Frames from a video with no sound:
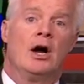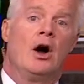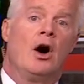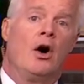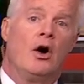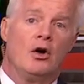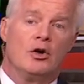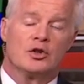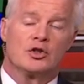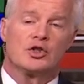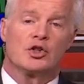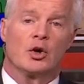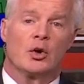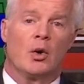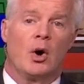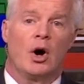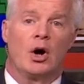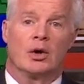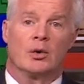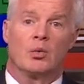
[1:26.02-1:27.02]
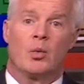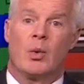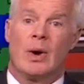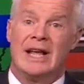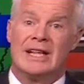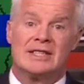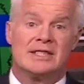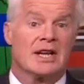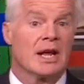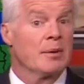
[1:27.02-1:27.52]
also on
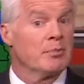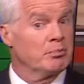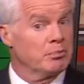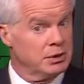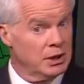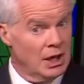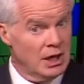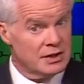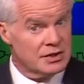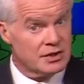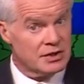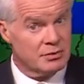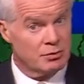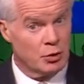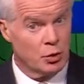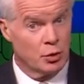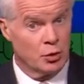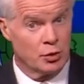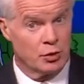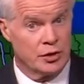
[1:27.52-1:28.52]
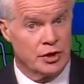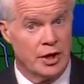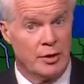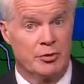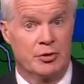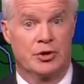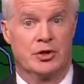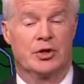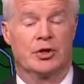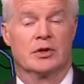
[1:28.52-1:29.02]
Wednesday, plus some cooler
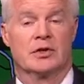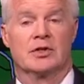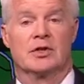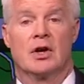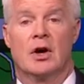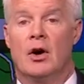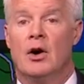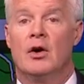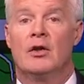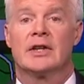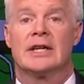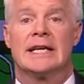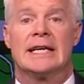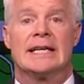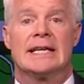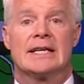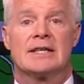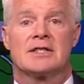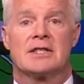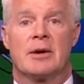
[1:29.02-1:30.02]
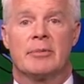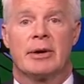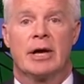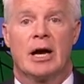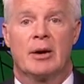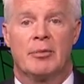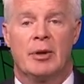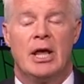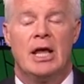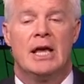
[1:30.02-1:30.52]
temperatures. All the details coming
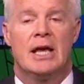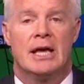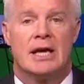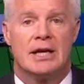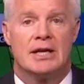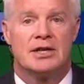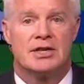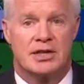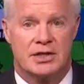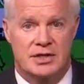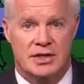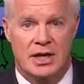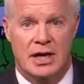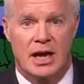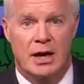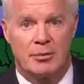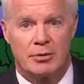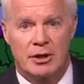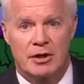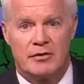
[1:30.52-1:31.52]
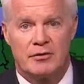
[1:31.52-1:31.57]
up in just a couple of